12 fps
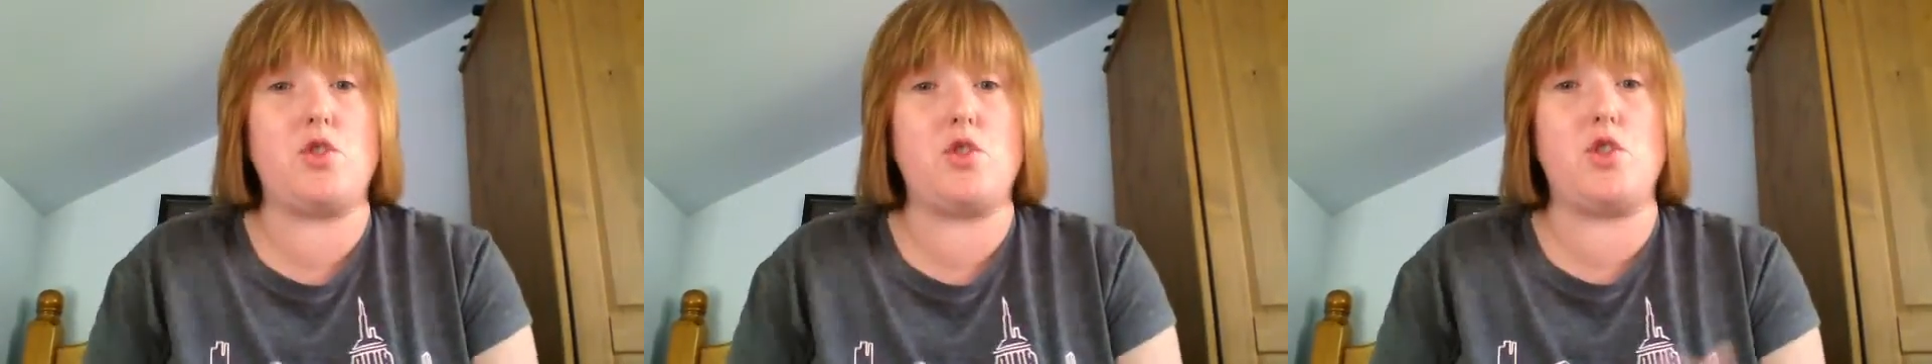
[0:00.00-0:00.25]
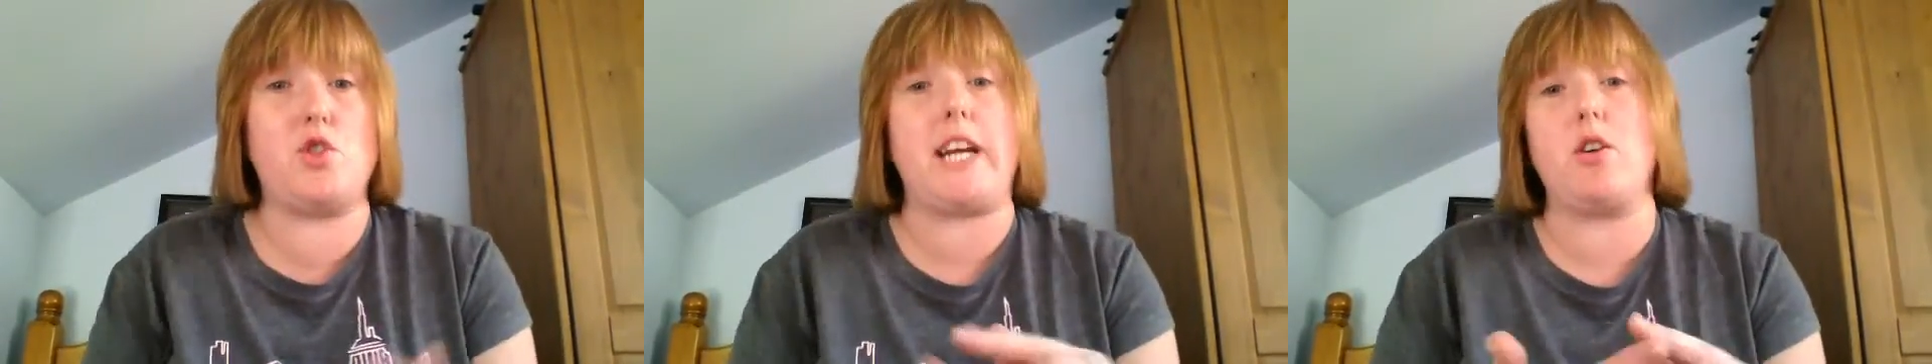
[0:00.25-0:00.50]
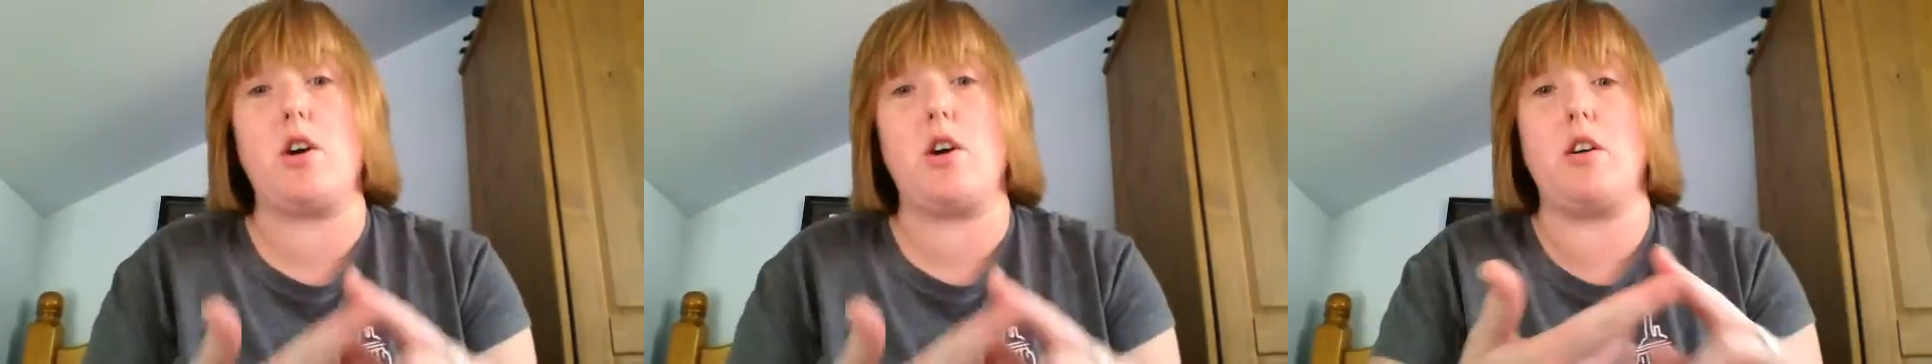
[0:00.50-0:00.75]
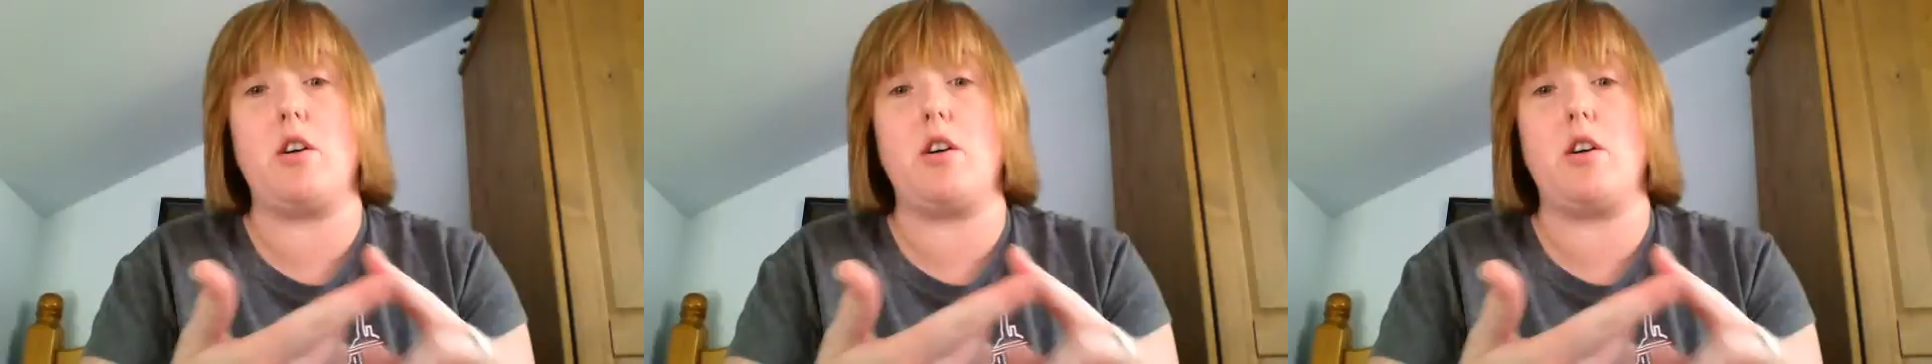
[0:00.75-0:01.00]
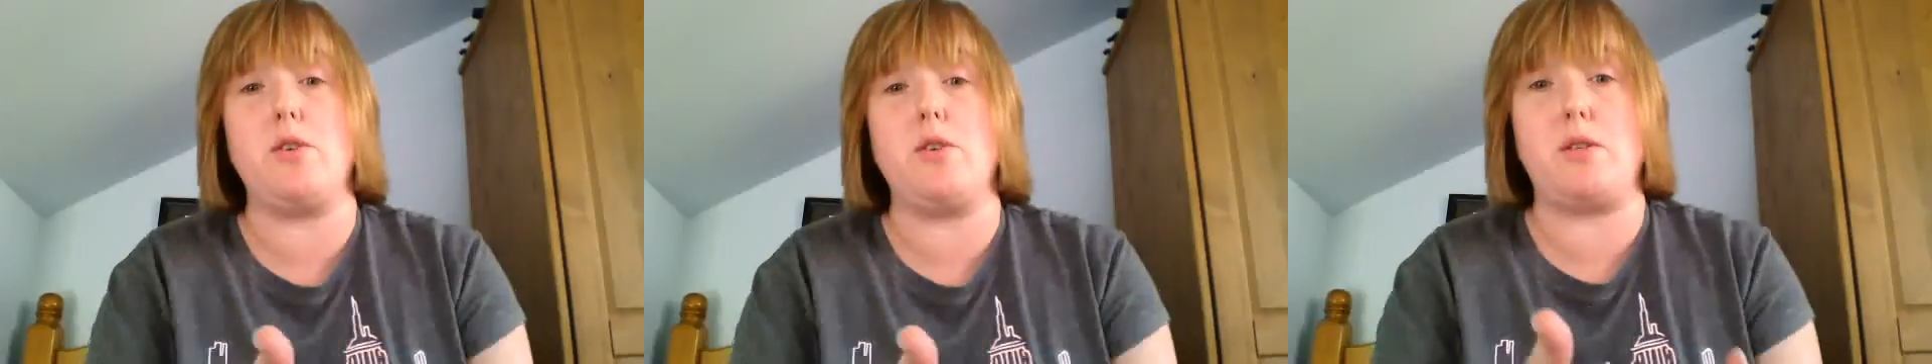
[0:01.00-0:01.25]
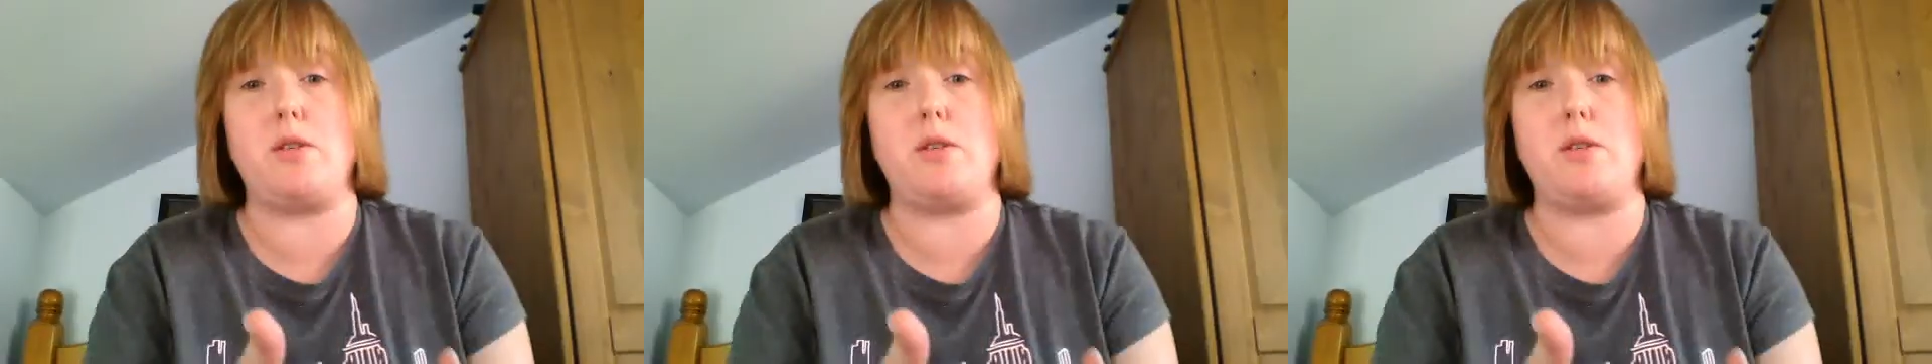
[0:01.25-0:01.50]
Jake and Kyle used to
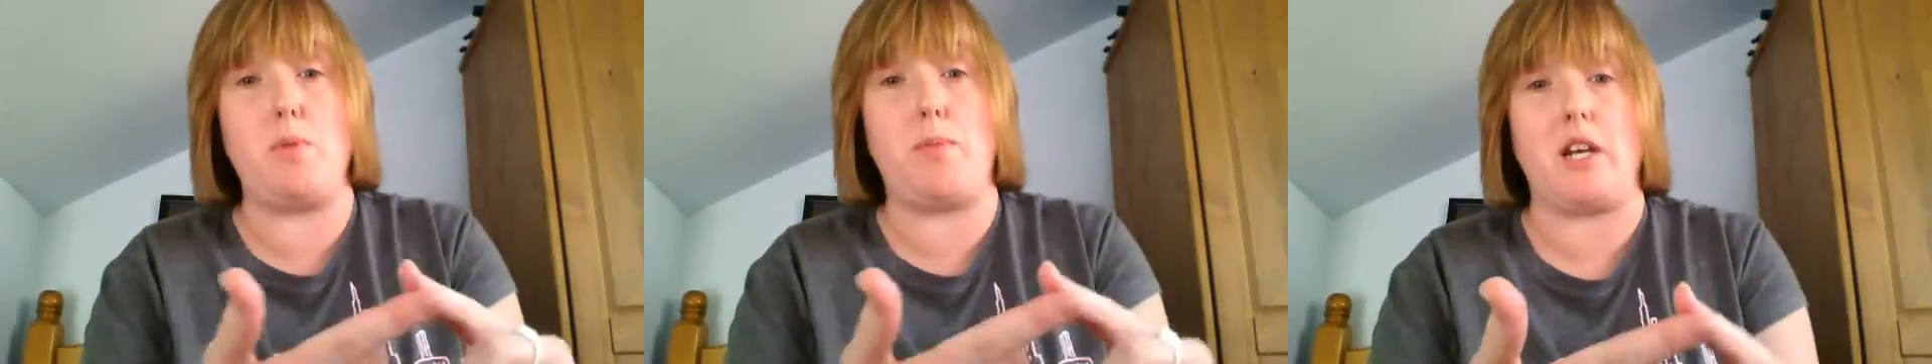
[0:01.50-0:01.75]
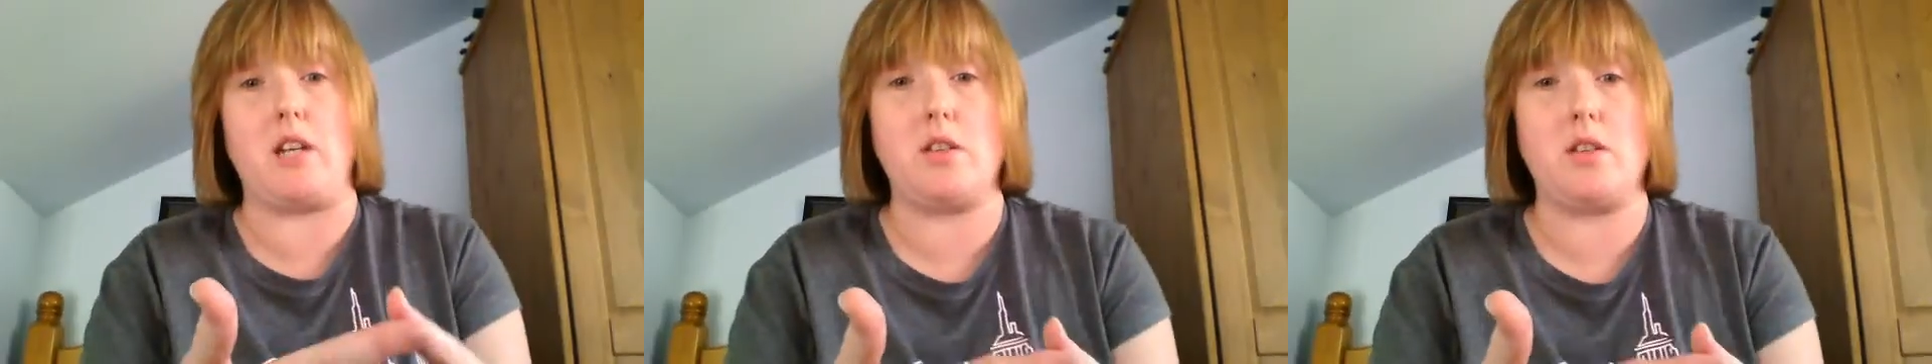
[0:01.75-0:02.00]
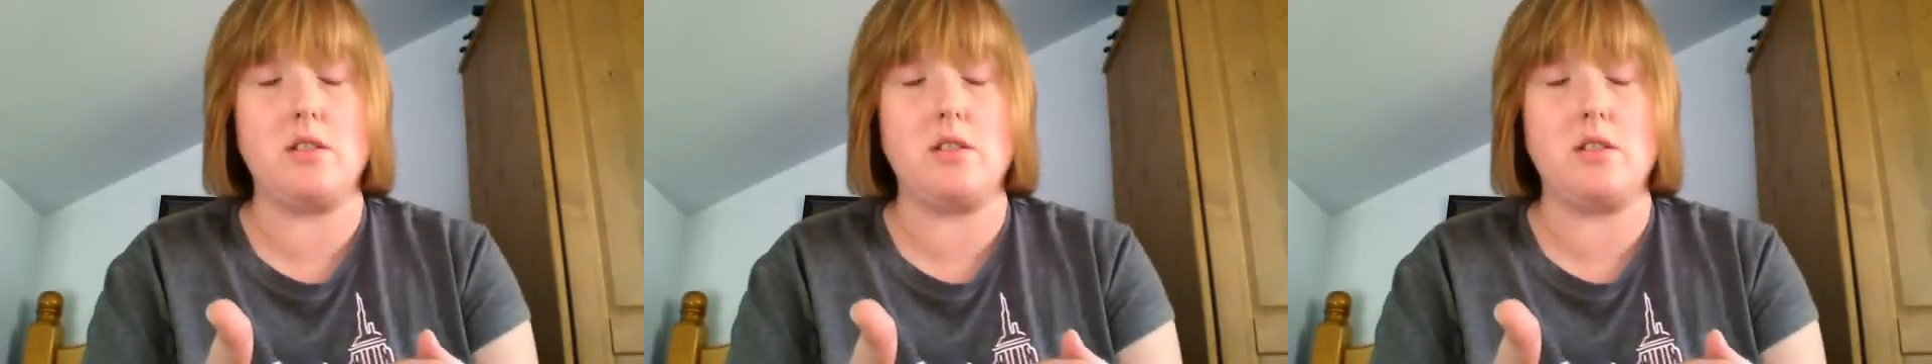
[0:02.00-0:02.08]
be in a boy band.